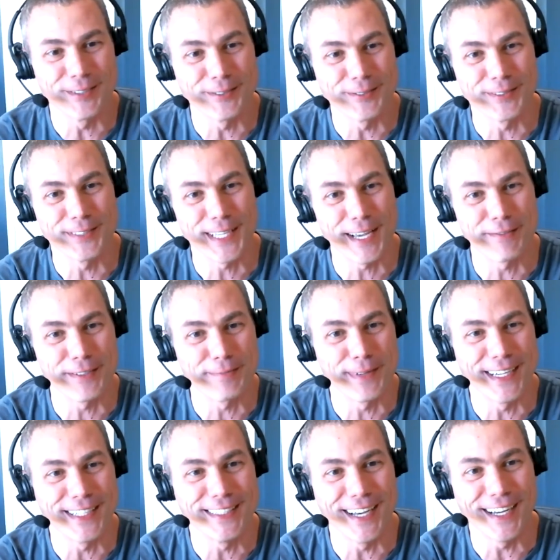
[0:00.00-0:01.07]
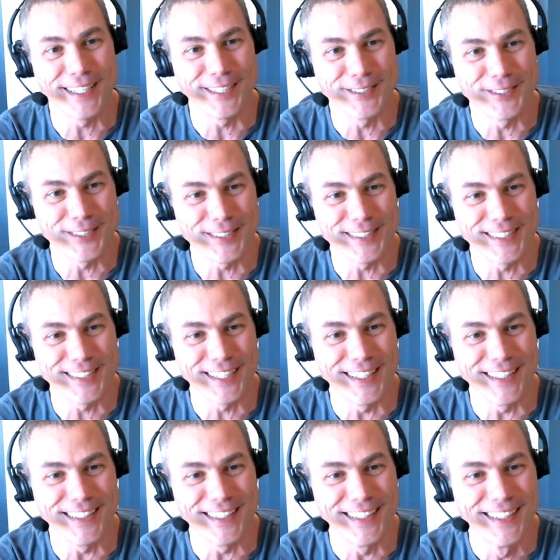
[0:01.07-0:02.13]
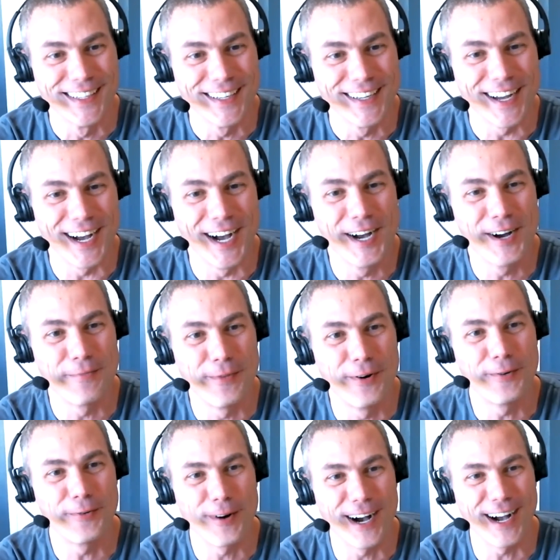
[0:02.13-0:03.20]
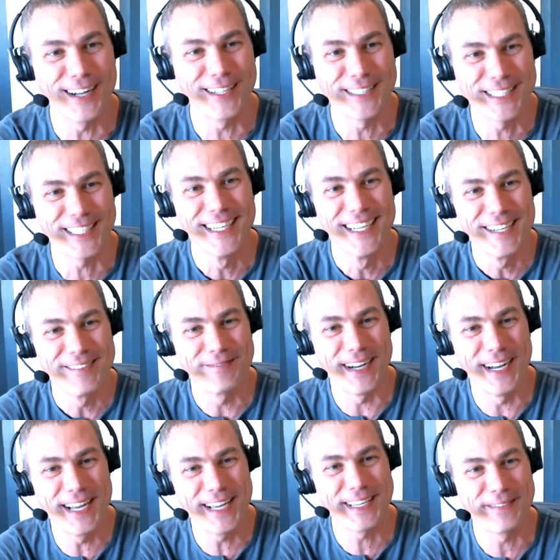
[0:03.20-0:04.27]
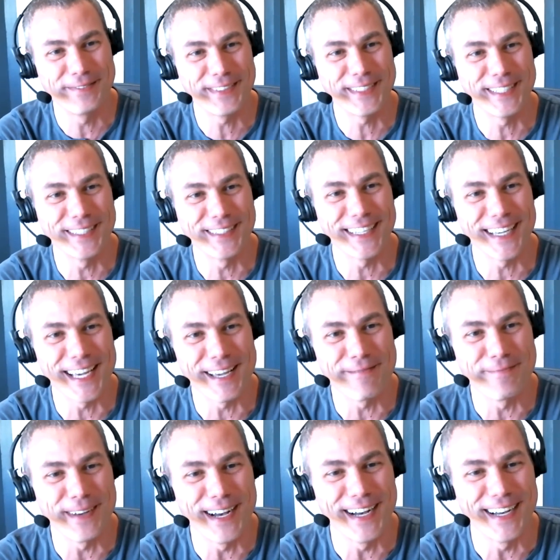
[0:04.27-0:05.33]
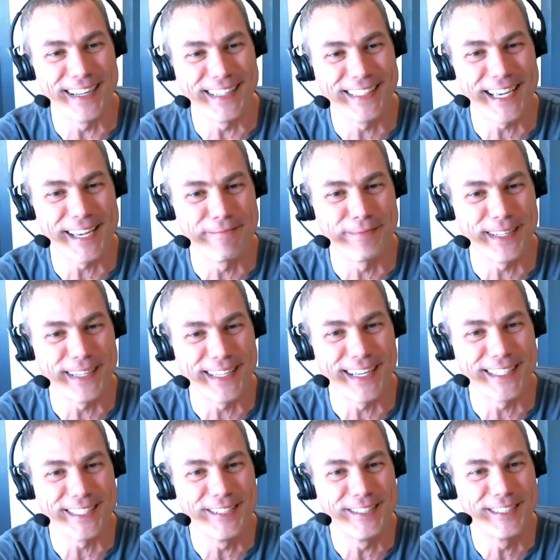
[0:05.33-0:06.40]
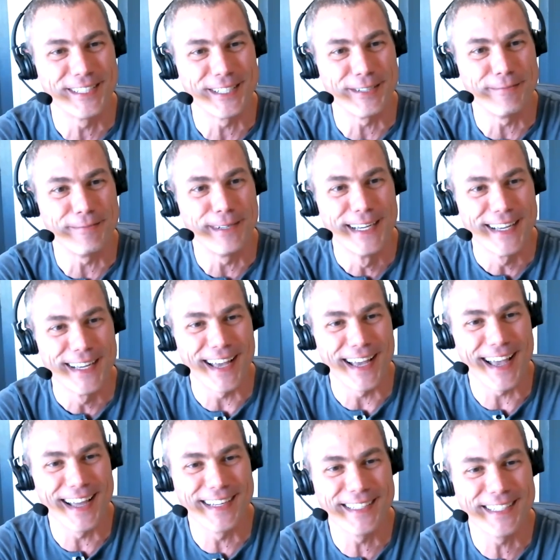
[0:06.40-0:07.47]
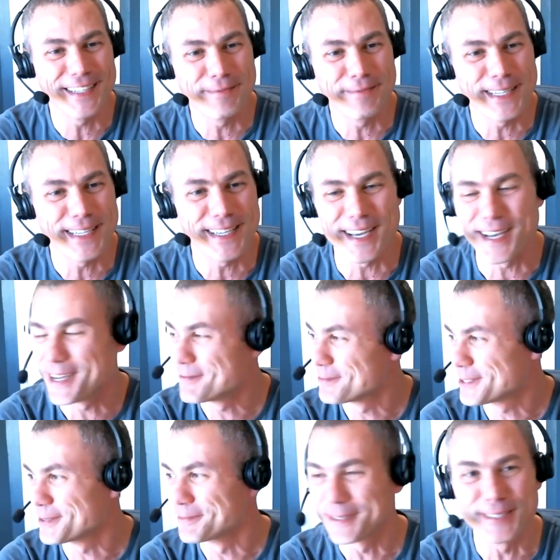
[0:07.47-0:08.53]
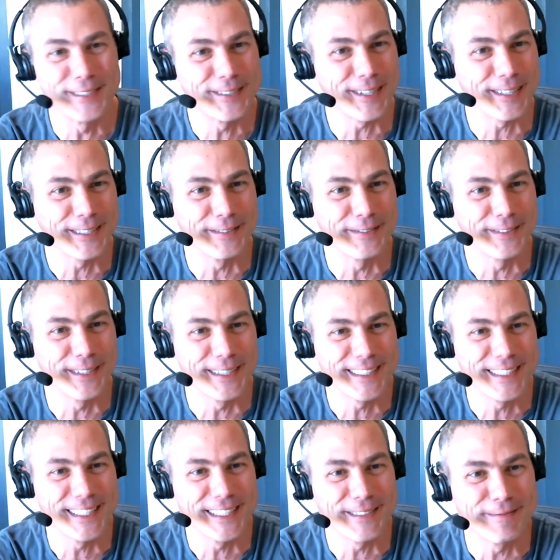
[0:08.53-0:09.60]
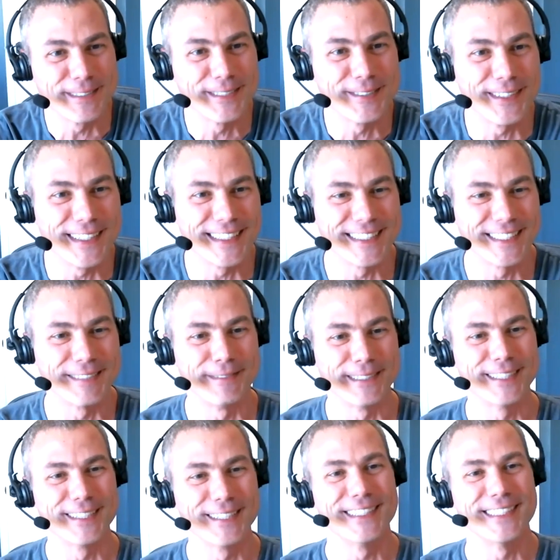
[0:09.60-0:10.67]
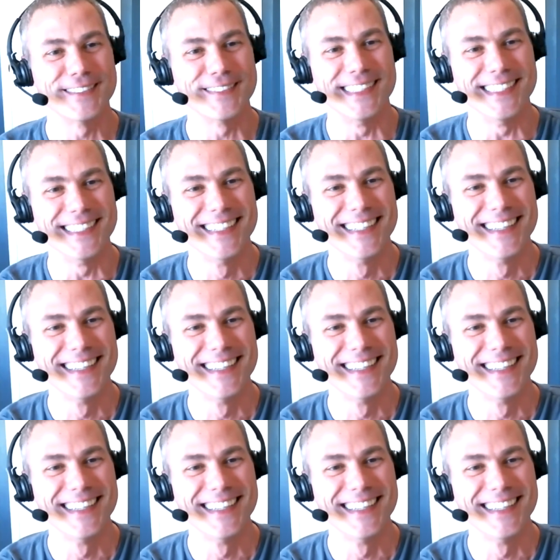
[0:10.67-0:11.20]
which was having my 9-year-old son watch my video game gameplay on YouTube and give me some constructive criticism as well as some encouragement.